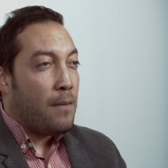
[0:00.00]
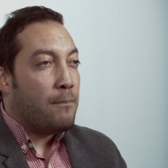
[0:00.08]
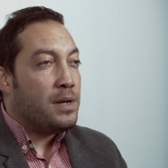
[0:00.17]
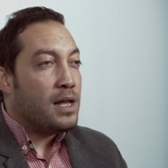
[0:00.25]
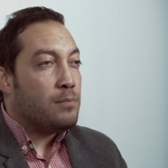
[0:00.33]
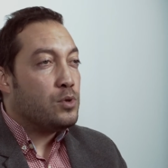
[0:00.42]

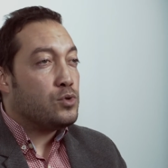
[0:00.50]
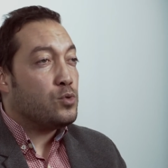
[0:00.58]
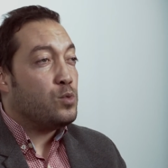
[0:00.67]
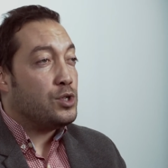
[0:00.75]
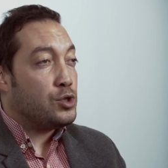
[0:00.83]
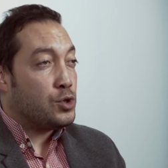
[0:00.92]
being able to
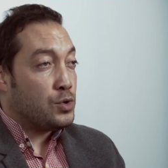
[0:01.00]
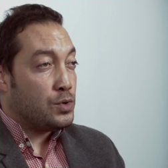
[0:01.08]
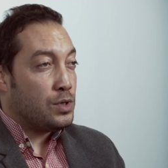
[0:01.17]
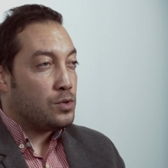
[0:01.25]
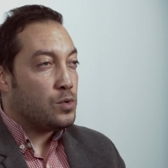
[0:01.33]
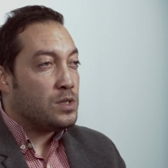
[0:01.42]

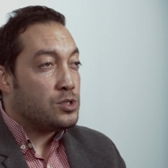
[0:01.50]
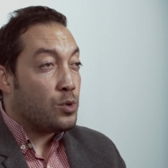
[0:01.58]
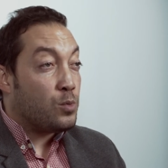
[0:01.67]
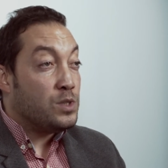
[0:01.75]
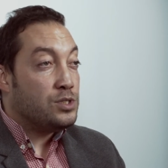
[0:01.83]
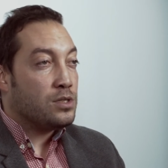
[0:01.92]
return to its
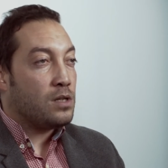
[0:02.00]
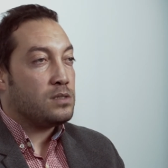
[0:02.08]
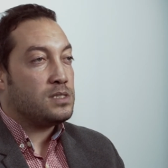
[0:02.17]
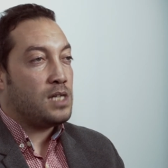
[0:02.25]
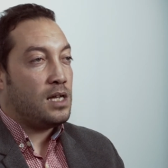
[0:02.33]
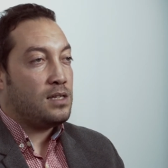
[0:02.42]
original
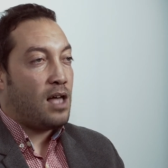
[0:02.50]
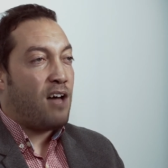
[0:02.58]
state